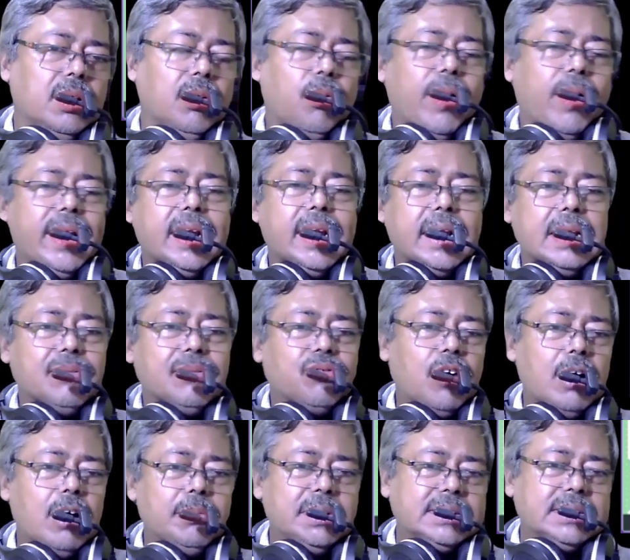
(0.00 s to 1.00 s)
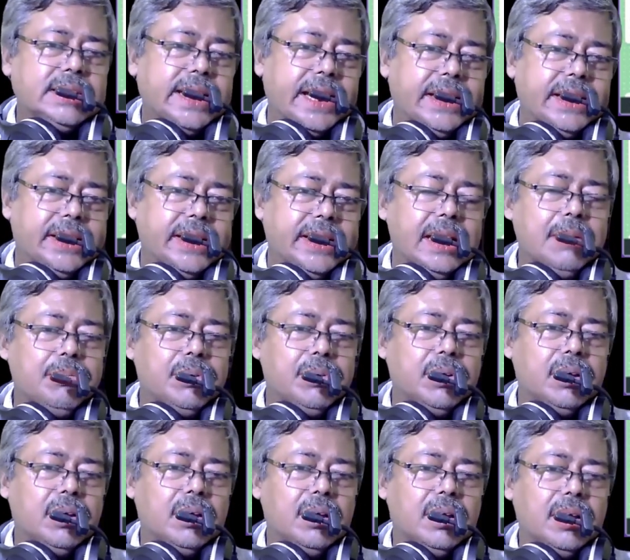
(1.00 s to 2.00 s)
When any form is second NF,
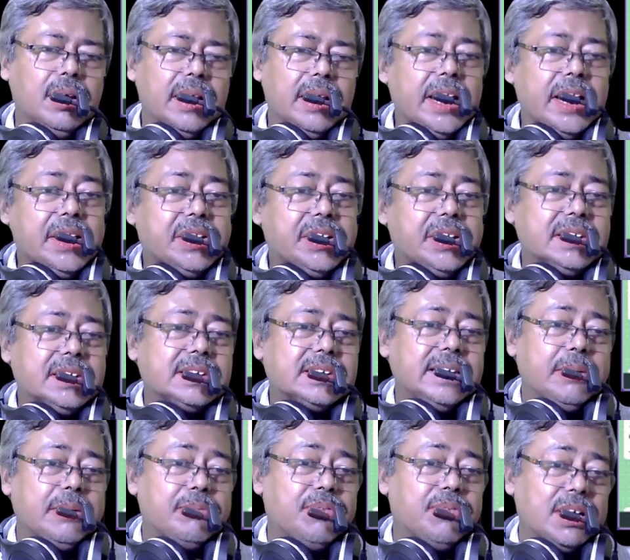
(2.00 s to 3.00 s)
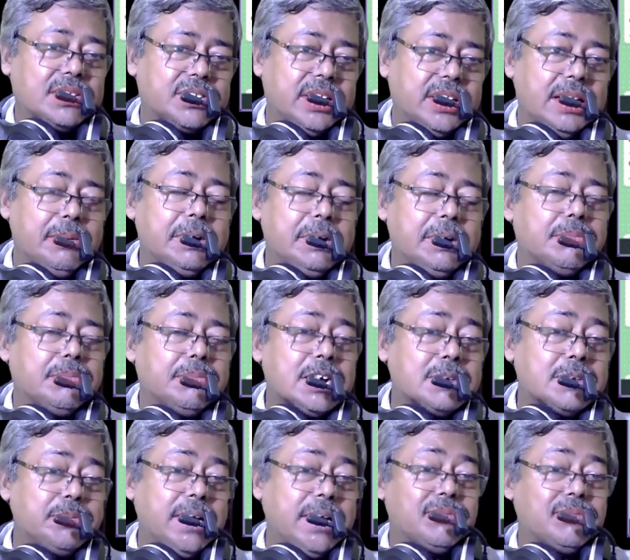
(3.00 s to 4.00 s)
it is first NF. It
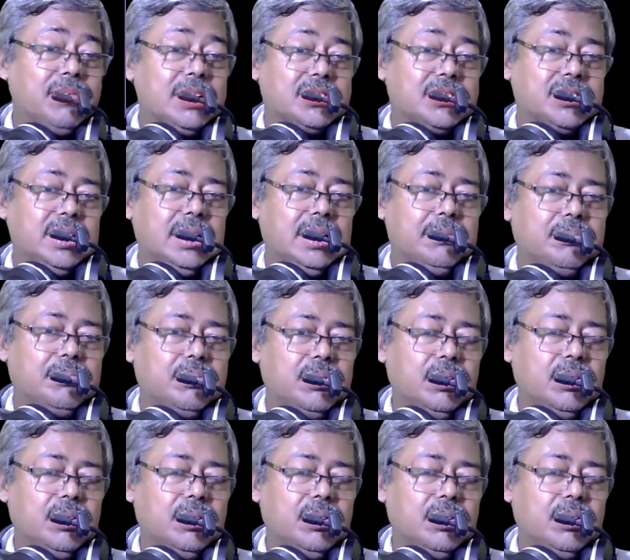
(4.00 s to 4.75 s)
must be at first NF.